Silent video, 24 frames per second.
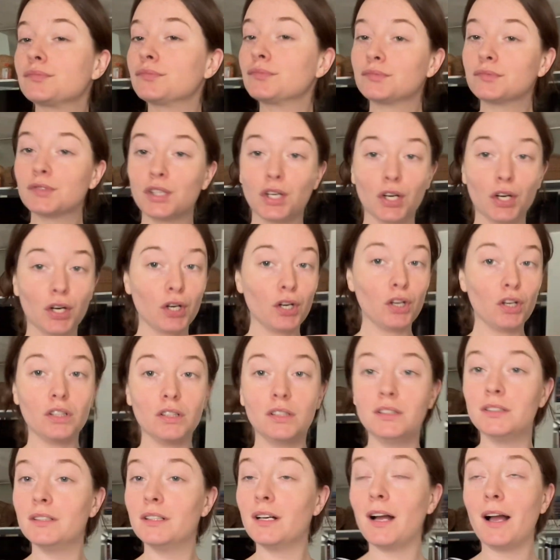Girl,
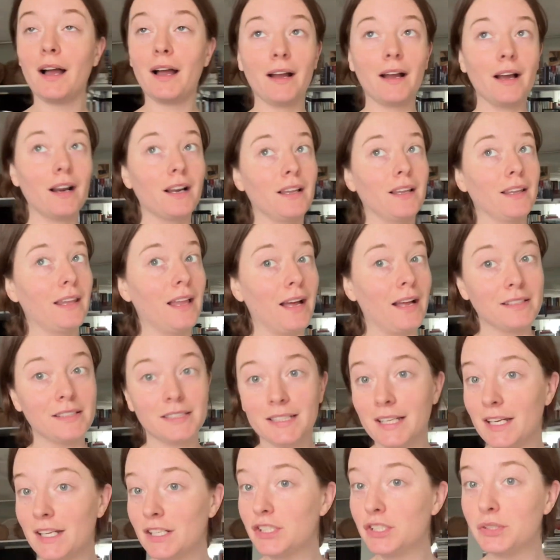I got a lot to
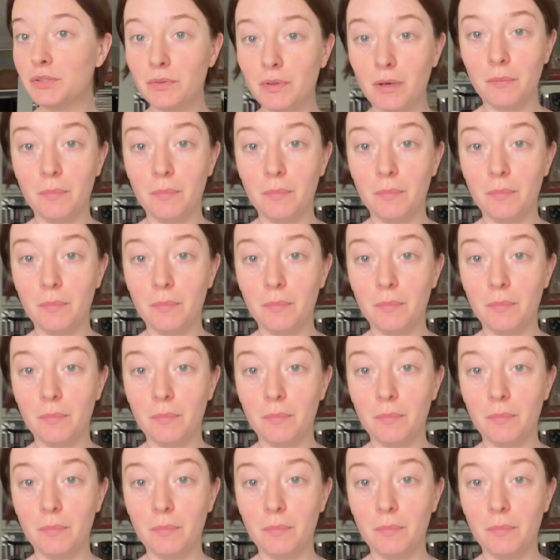catch you up